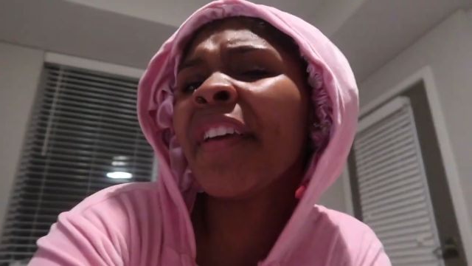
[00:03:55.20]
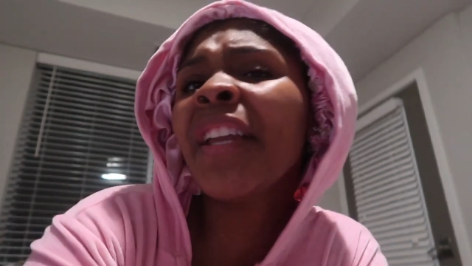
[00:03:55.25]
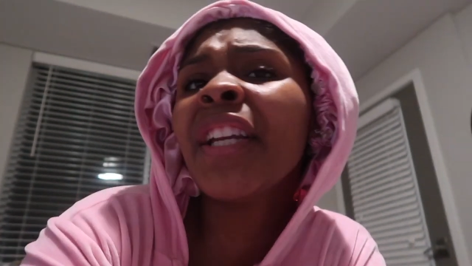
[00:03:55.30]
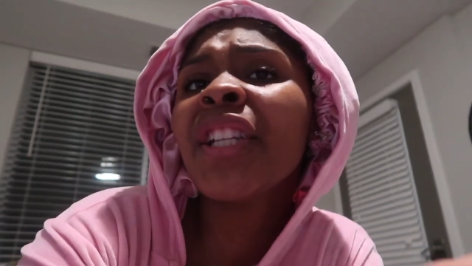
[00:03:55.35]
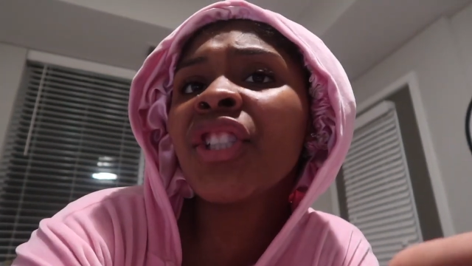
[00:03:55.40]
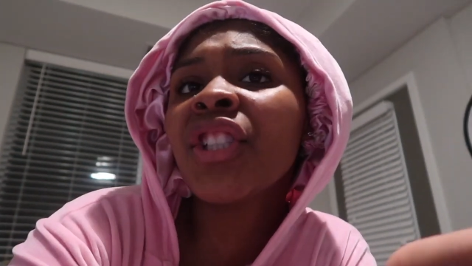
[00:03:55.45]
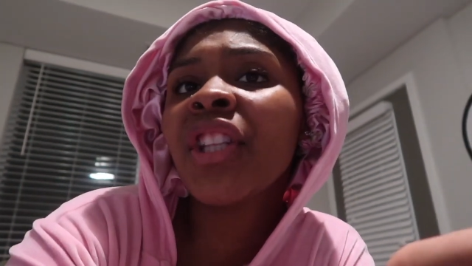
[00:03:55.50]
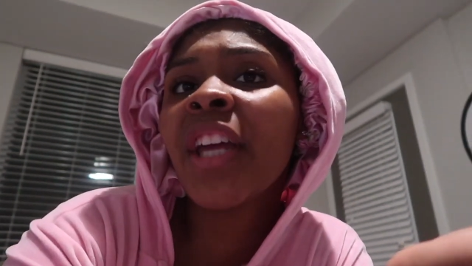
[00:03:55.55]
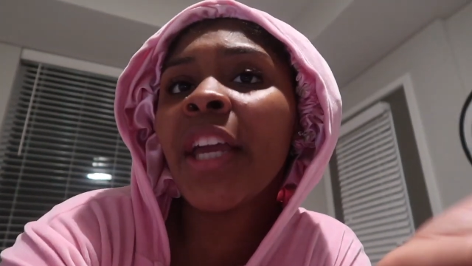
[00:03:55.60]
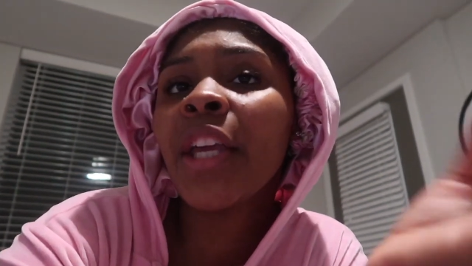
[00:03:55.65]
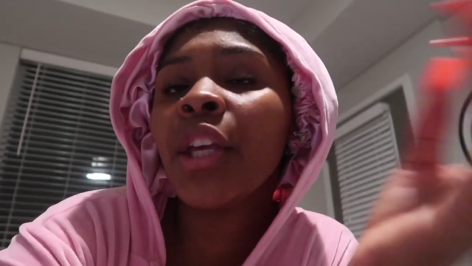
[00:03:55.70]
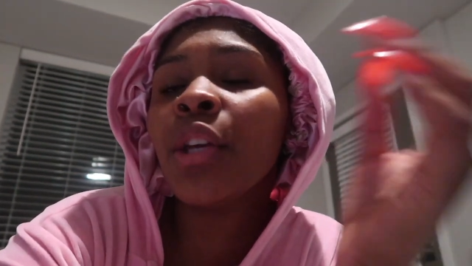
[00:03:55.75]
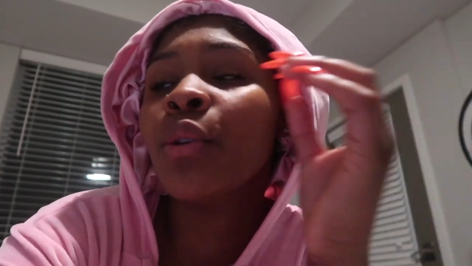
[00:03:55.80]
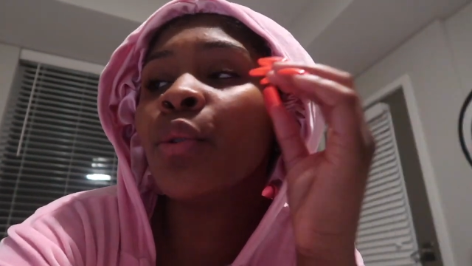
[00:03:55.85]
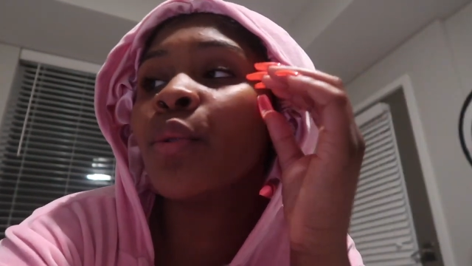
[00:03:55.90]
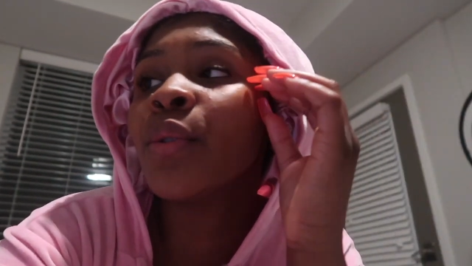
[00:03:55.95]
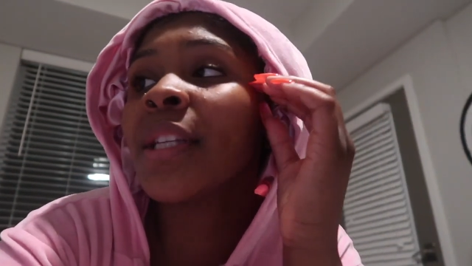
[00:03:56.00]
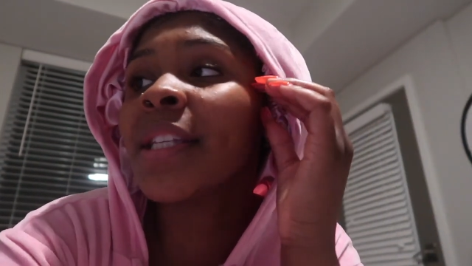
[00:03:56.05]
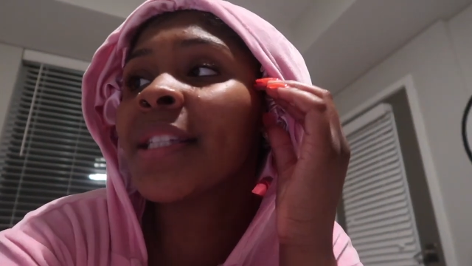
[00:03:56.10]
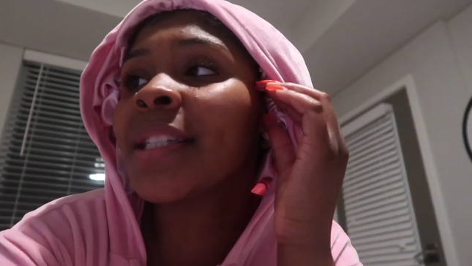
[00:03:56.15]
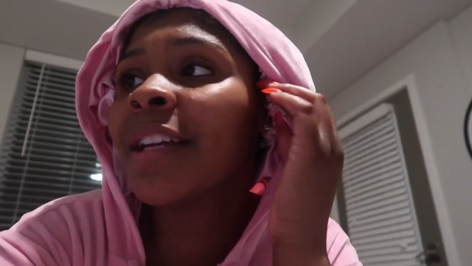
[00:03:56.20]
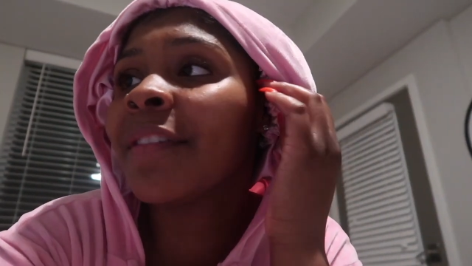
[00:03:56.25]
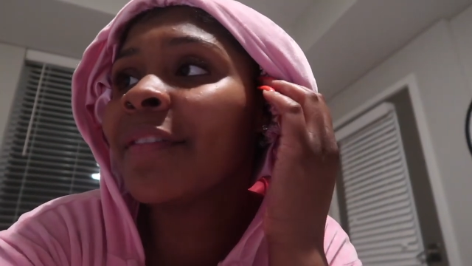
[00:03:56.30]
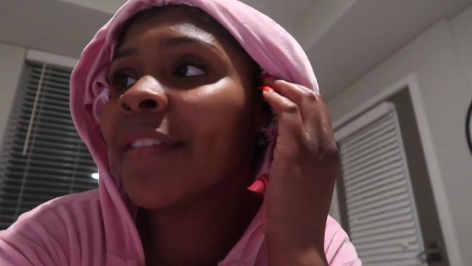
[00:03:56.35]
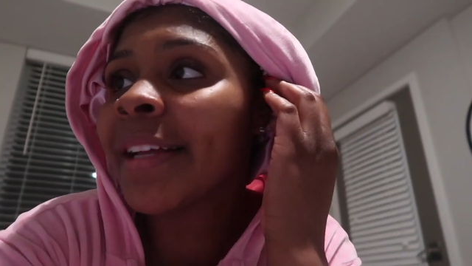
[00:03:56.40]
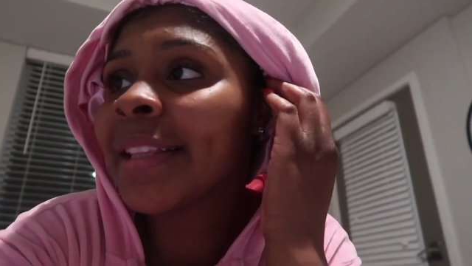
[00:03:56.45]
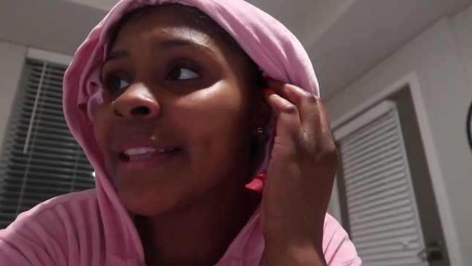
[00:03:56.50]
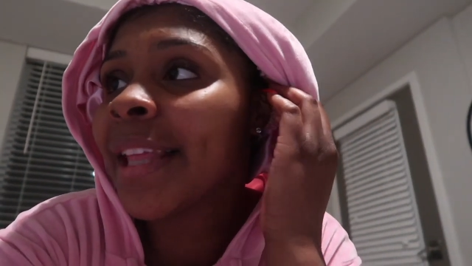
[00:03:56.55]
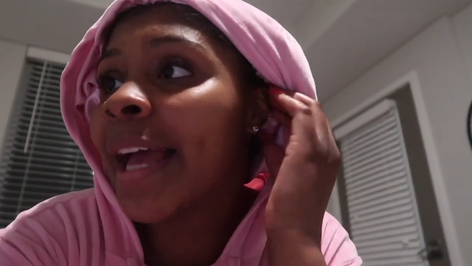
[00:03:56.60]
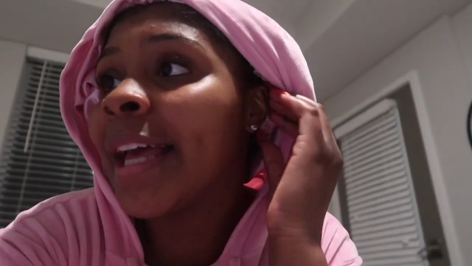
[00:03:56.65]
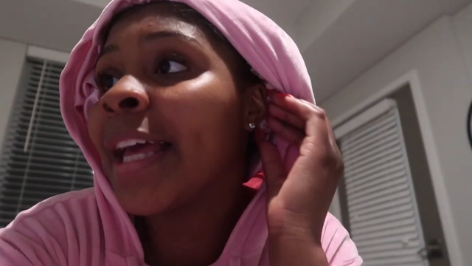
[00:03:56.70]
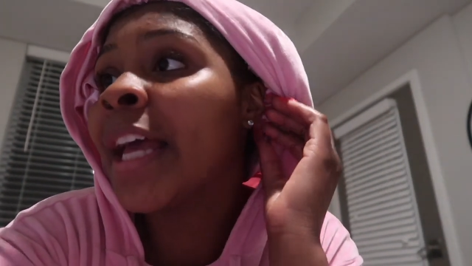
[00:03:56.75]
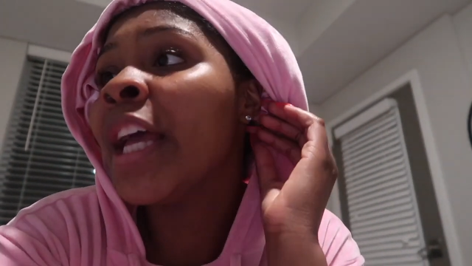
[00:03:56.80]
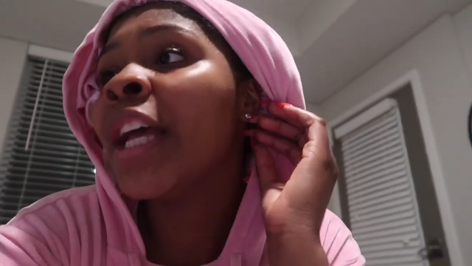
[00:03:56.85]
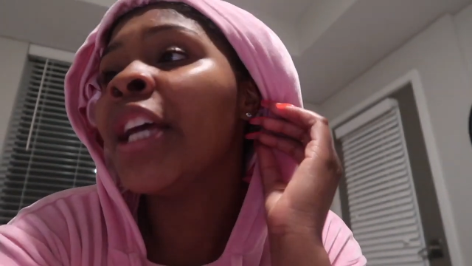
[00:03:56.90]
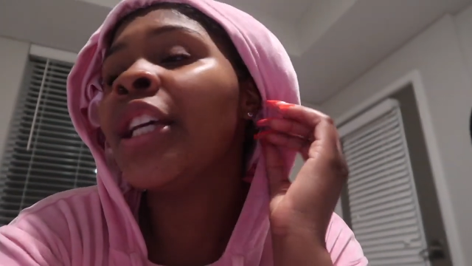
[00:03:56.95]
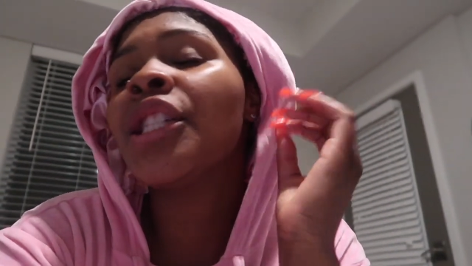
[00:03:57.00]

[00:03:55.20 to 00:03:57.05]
finish they use and stuff like that,